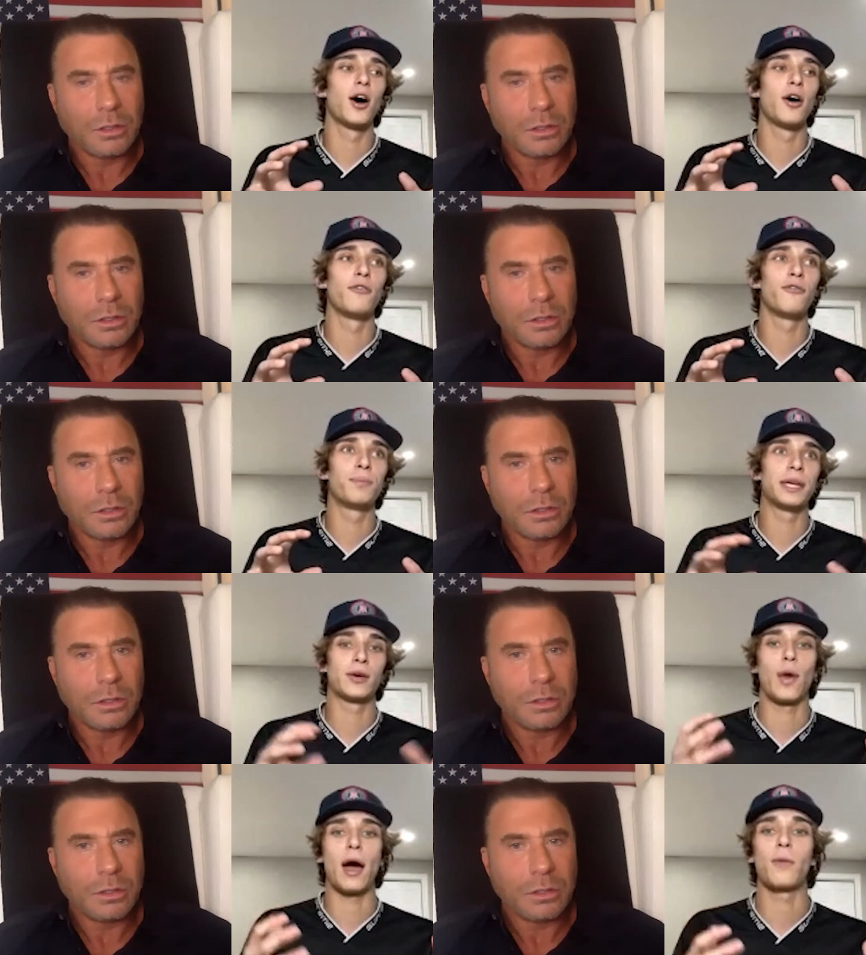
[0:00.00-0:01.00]
Speaker 1: of
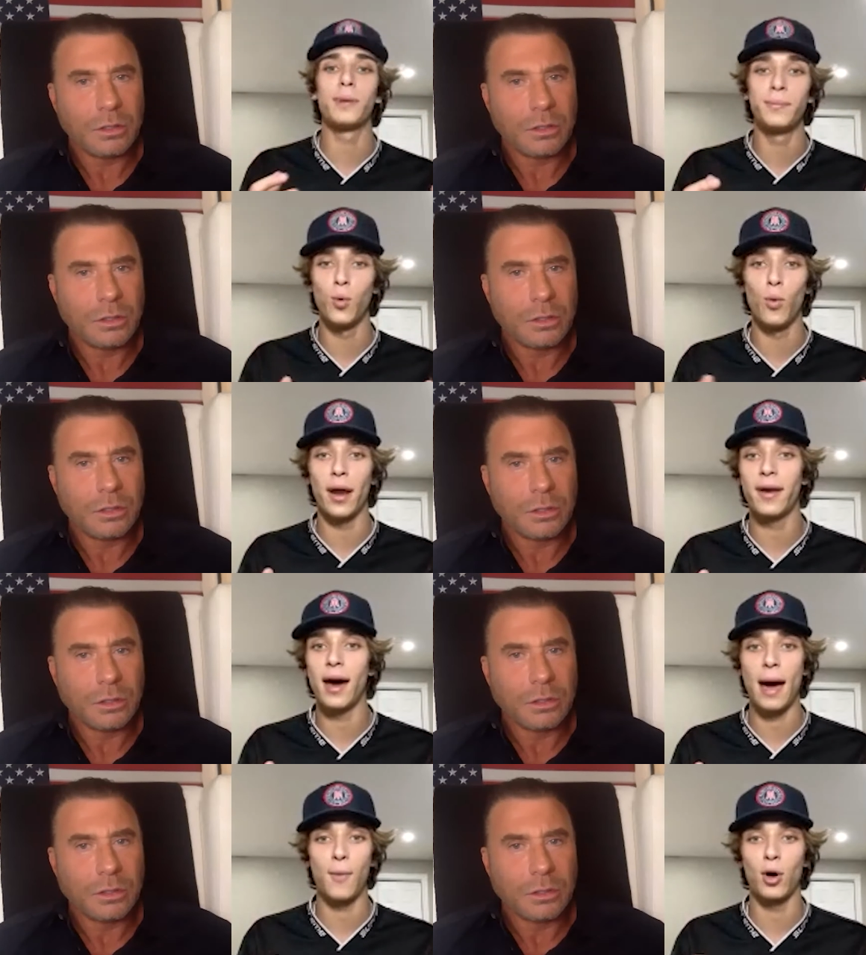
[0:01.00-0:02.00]
being around people when
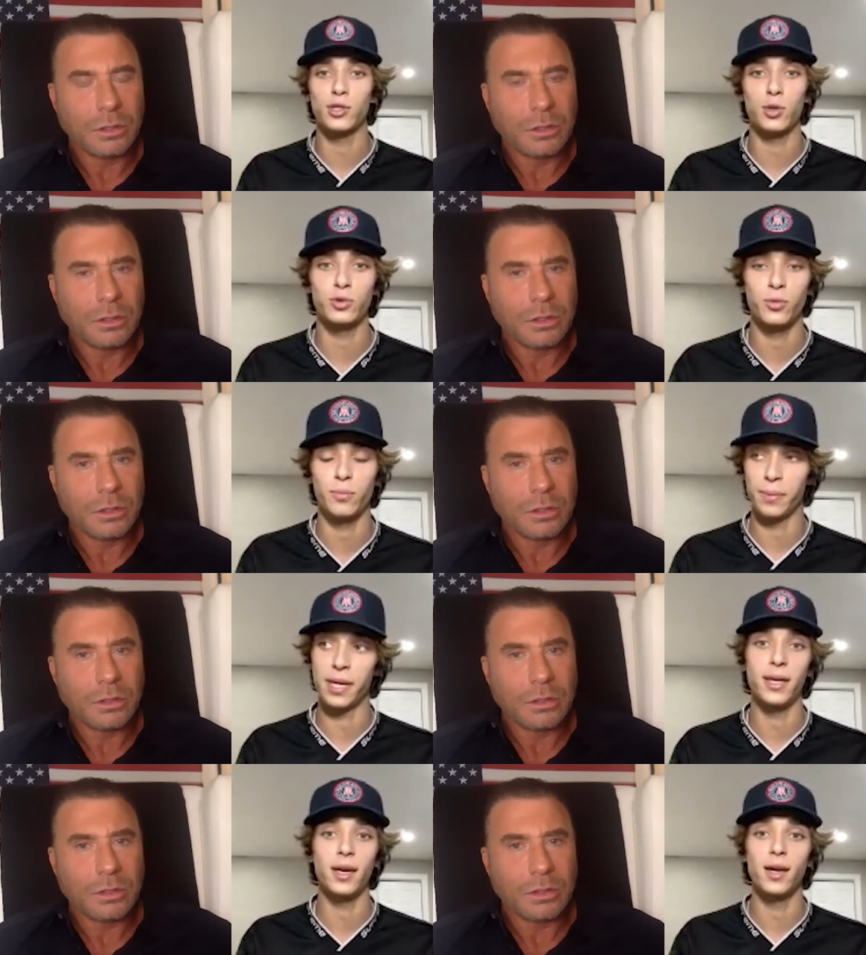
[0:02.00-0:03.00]
I'm on social
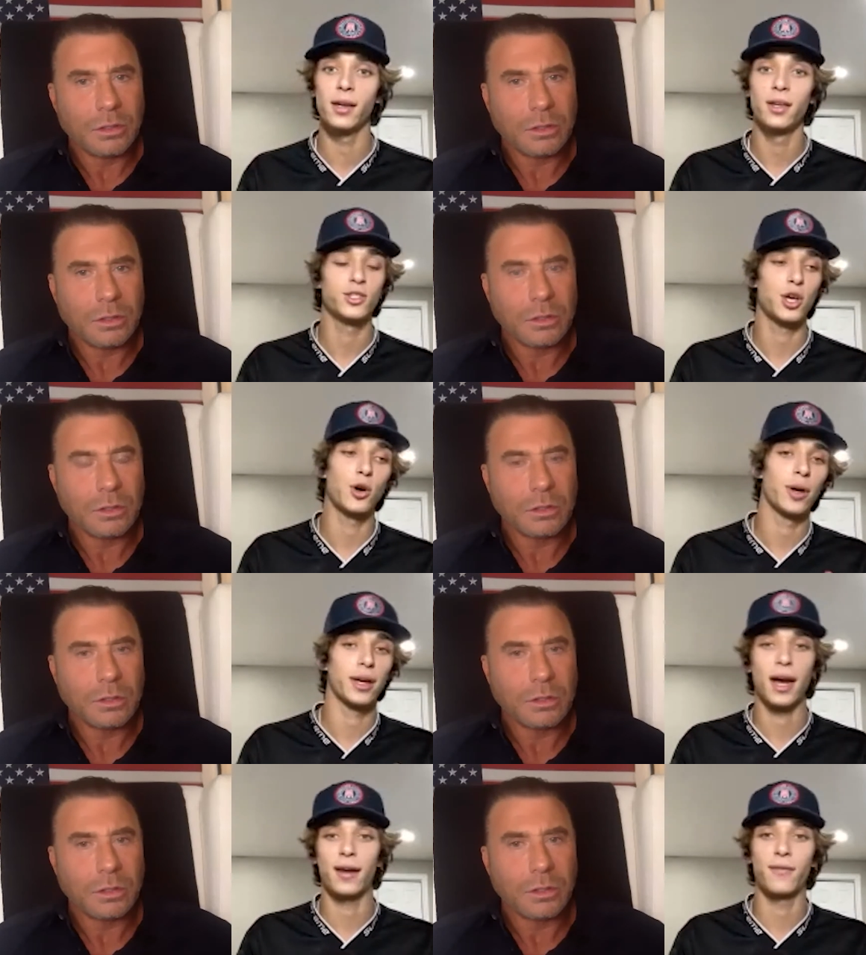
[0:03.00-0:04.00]
media. So
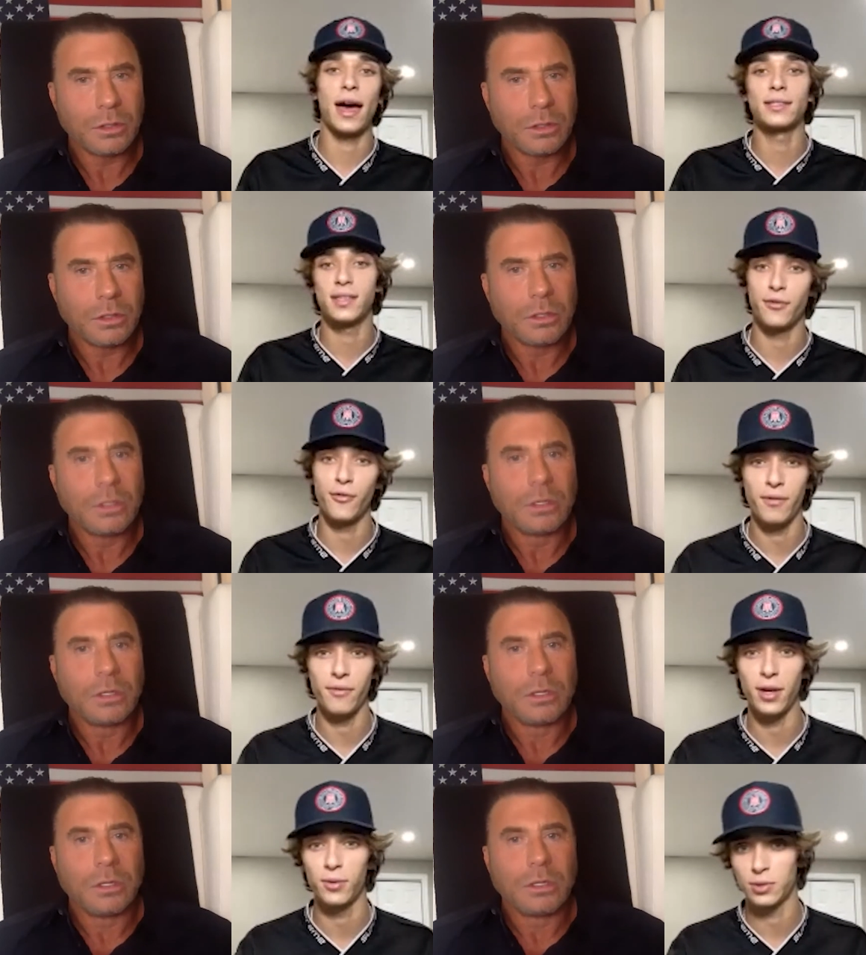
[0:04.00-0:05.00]
it kind of adds to the friend
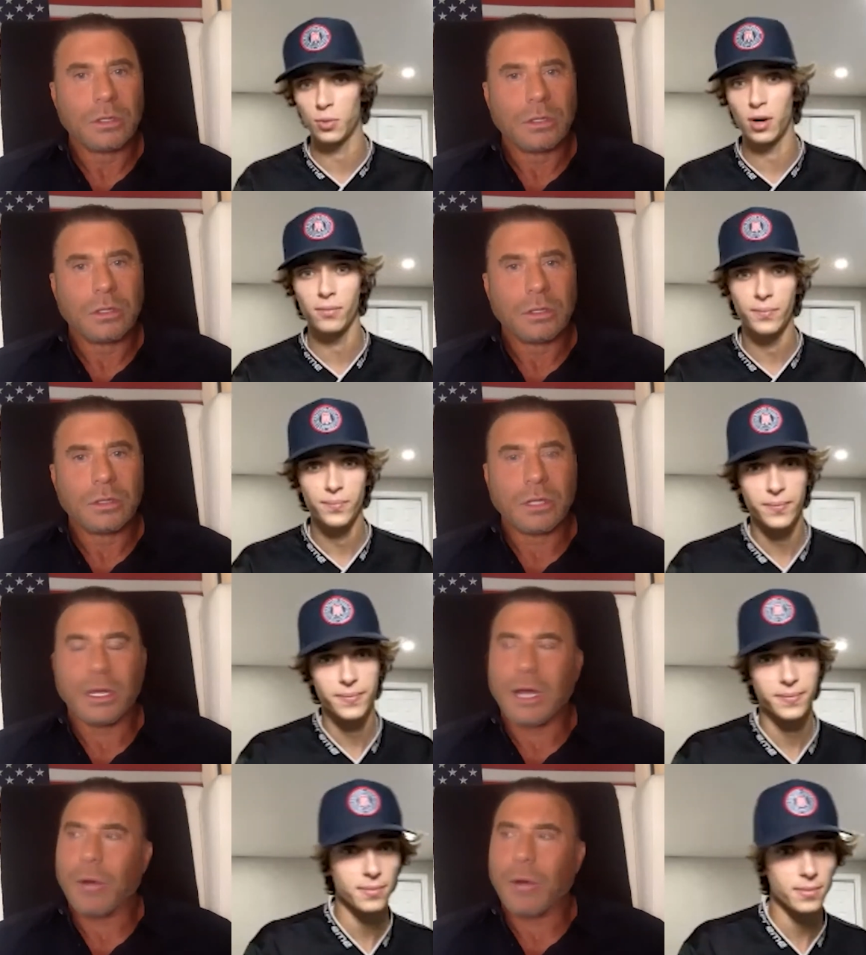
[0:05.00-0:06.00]
value as well.
Speaker 2: Yeah,
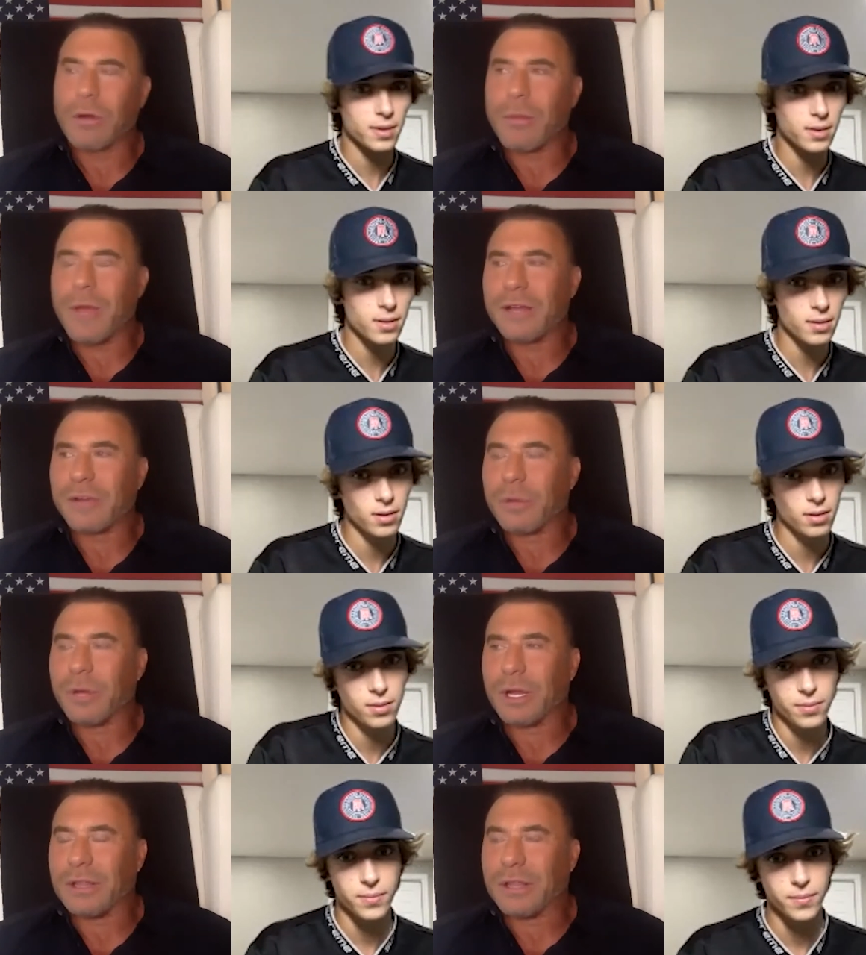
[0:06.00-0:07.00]
I want to remind
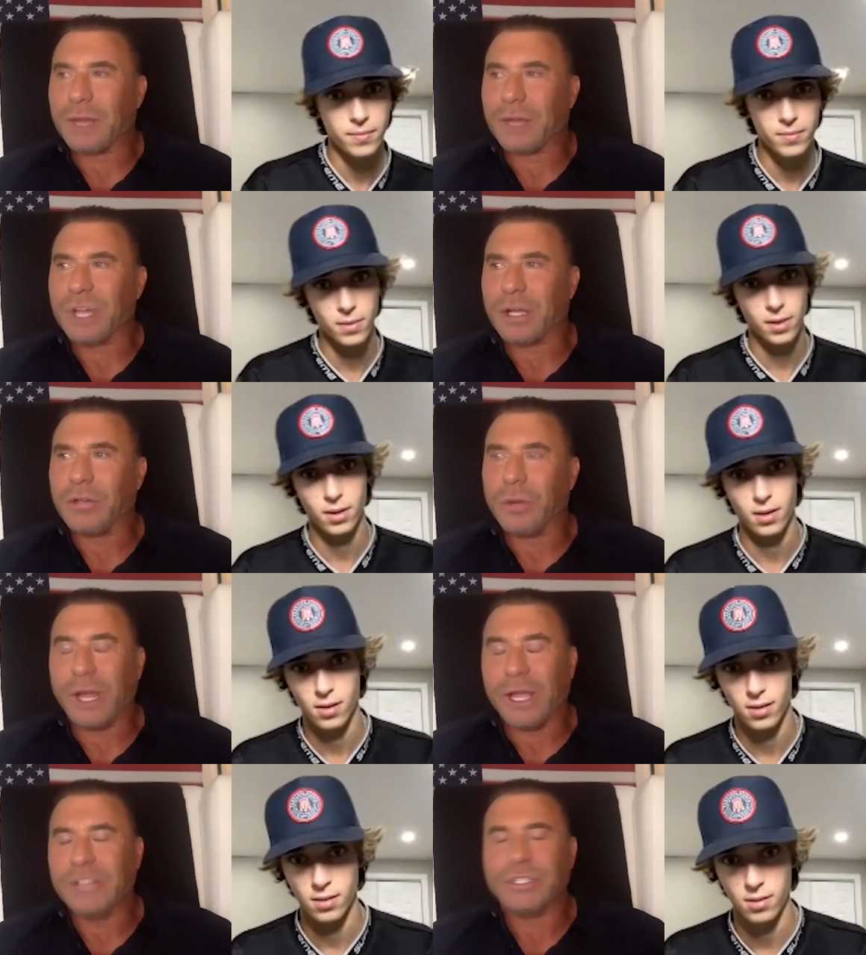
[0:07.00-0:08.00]
everybody that I'm talking to an
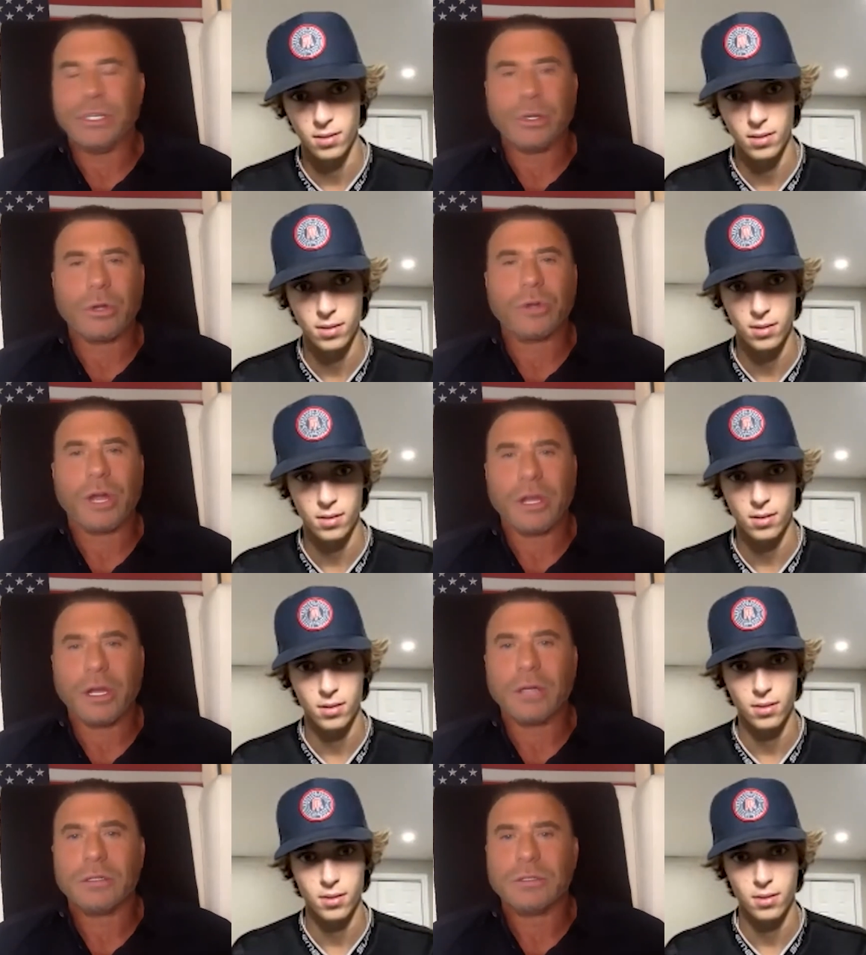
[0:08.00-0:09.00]
18 year old right now.
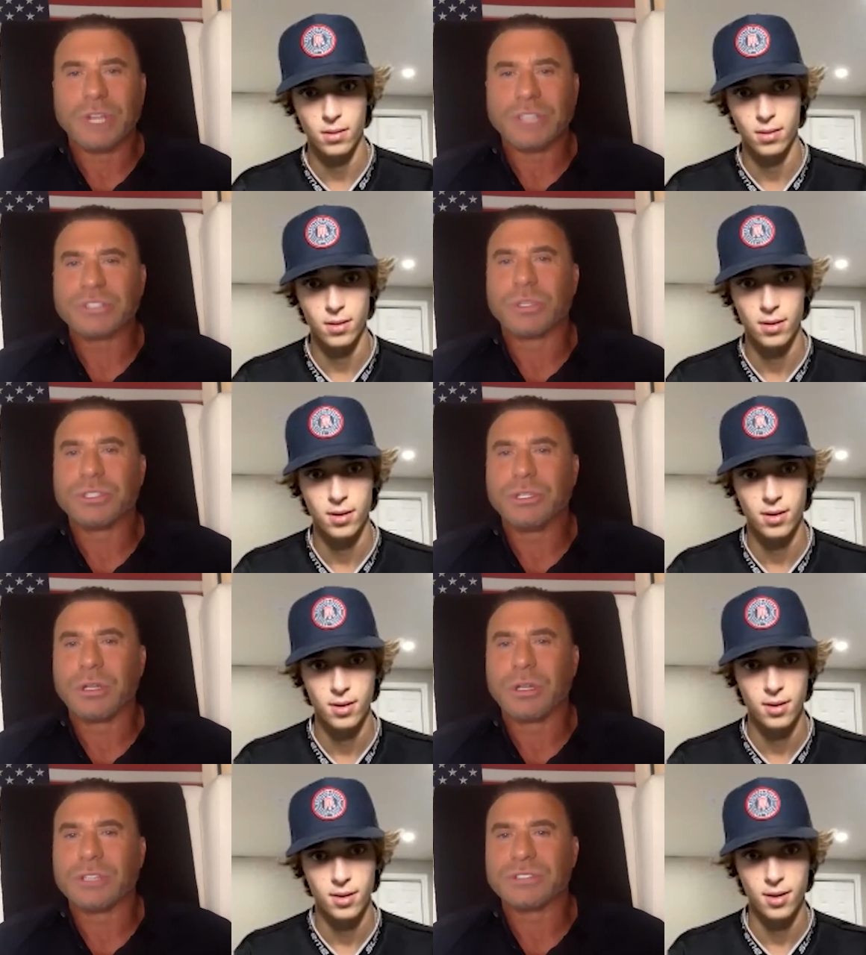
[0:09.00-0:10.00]
So I just want you to
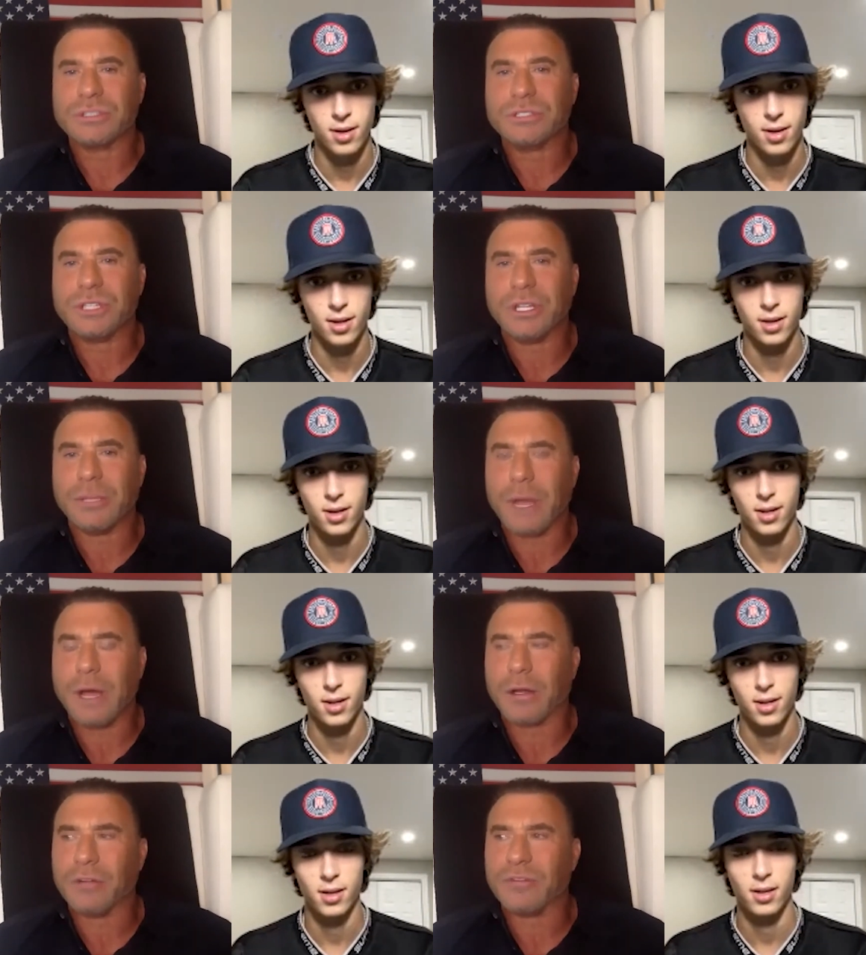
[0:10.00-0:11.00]
listen to the
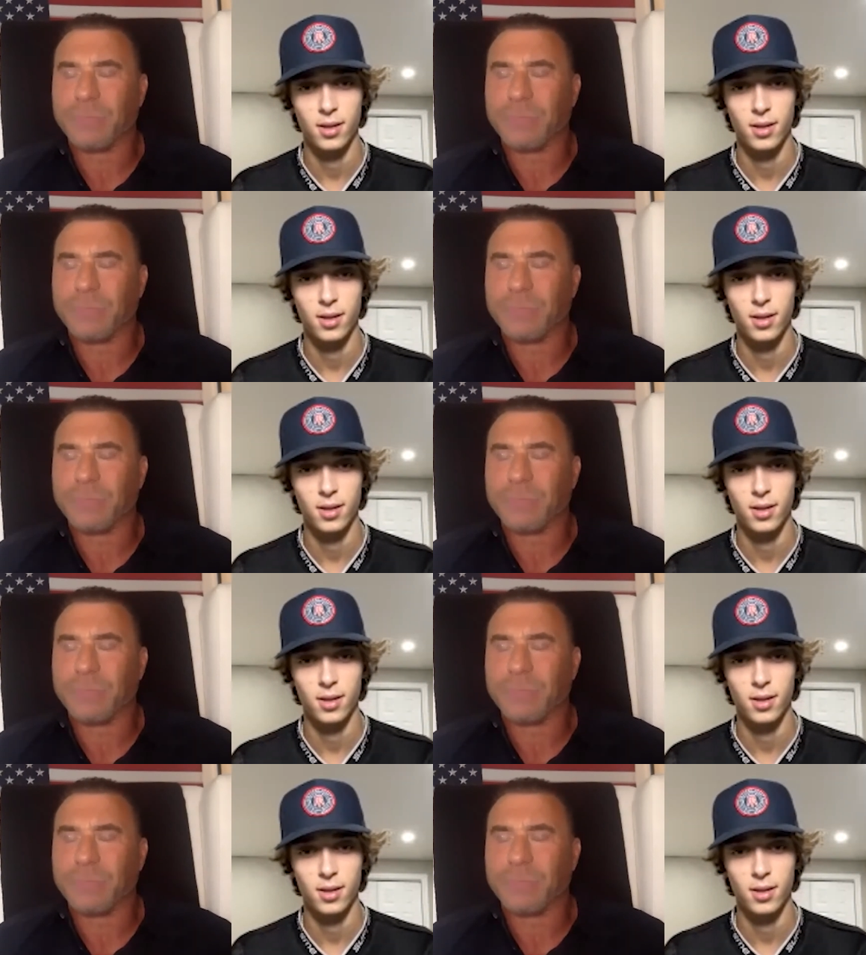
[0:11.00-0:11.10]
amount of